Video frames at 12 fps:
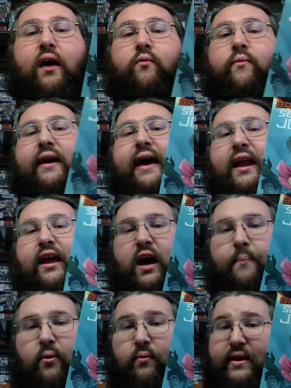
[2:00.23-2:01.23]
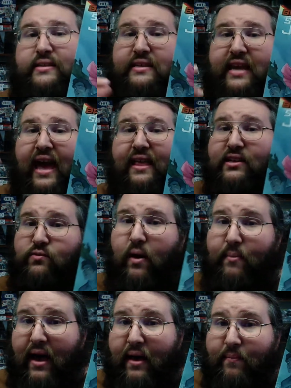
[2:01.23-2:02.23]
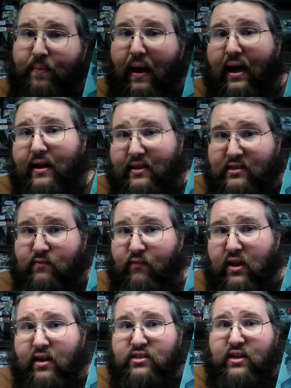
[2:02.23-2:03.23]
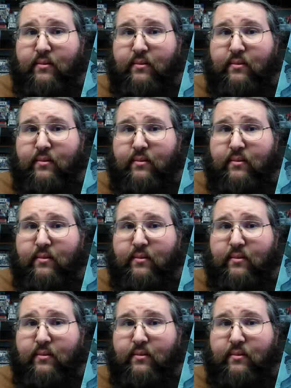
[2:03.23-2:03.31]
We got a couple. This is what this video is